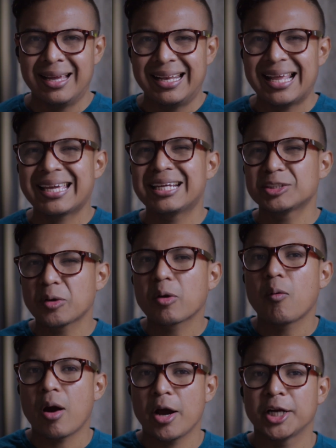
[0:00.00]
like it is
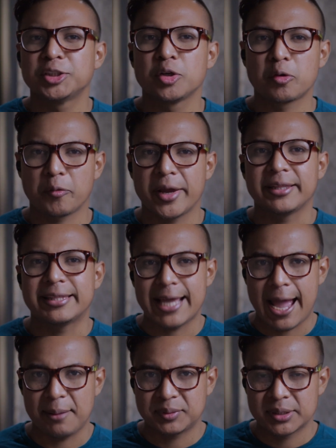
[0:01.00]
required to create
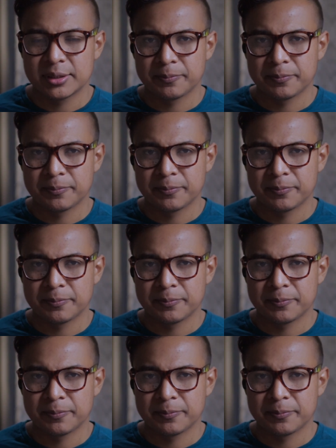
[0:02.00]
dApps.